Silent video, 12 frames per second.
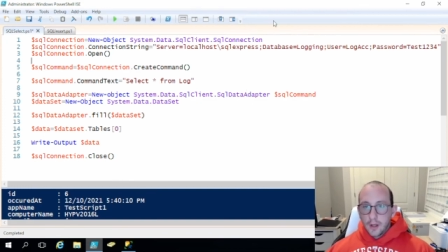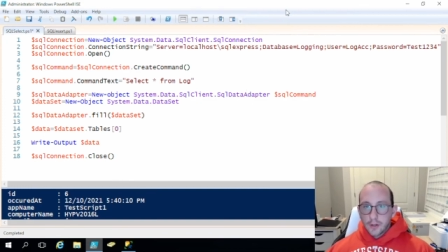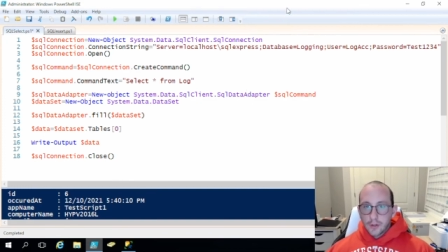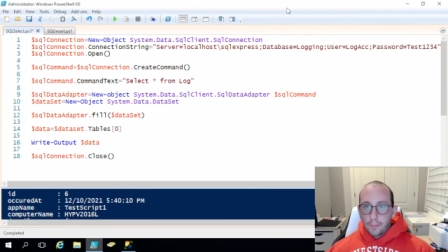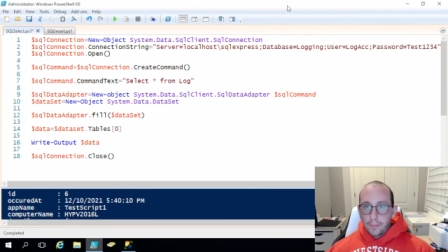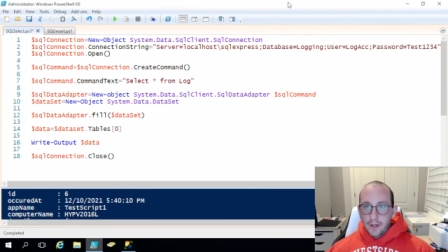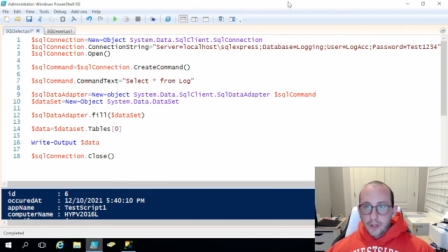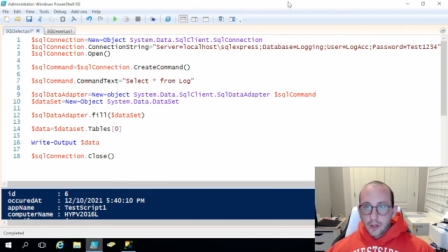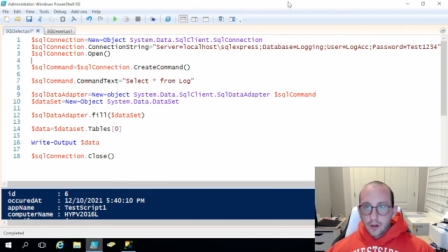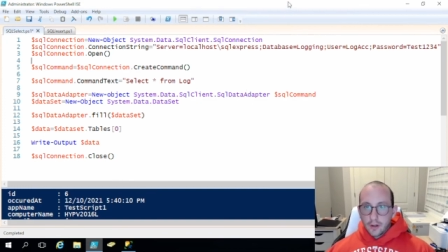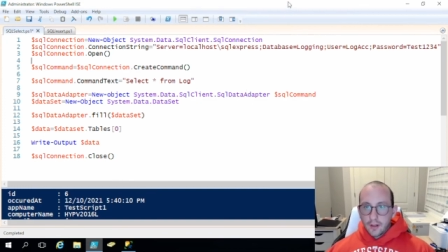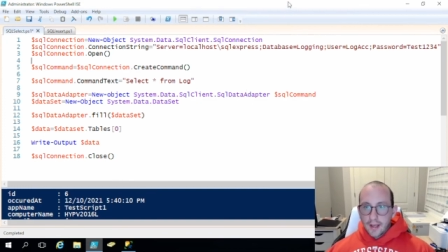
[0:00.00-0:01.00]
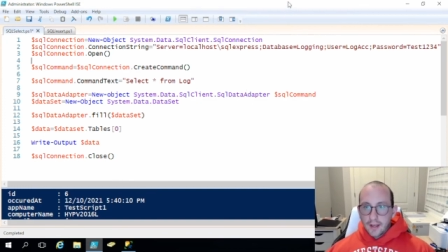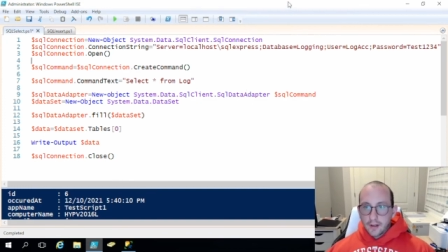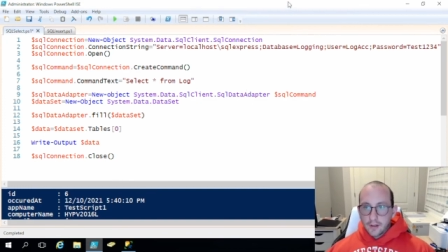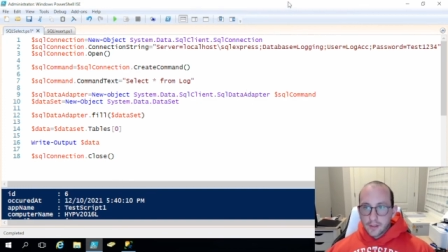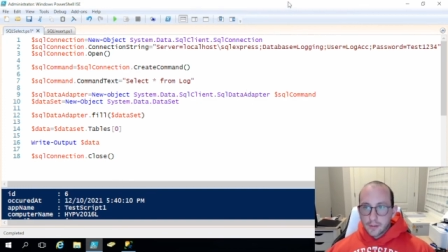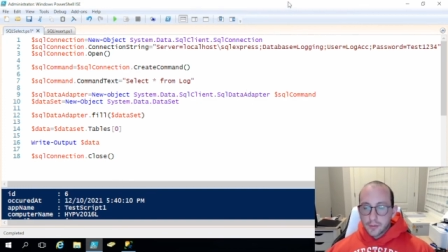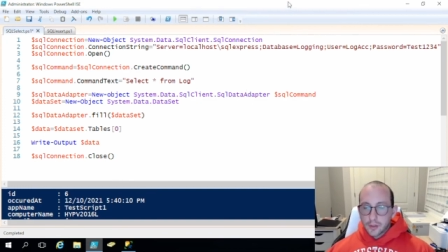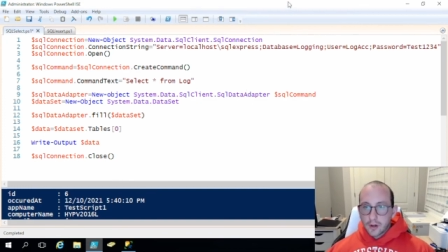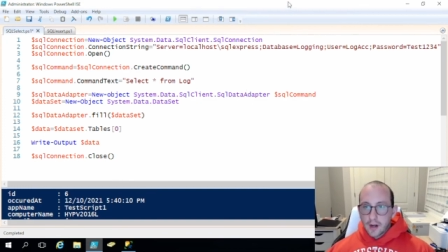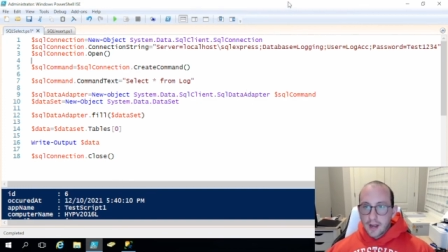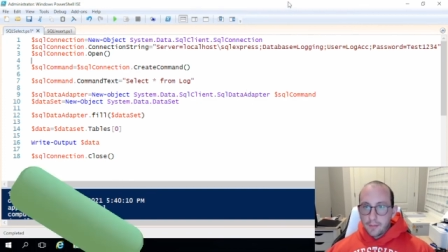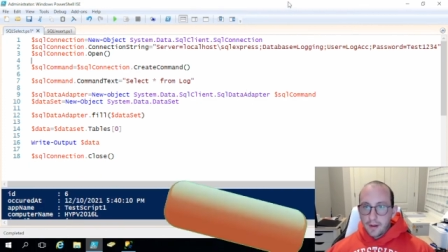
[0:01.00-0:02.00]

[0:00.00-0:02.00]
So be sure to like, subscribe,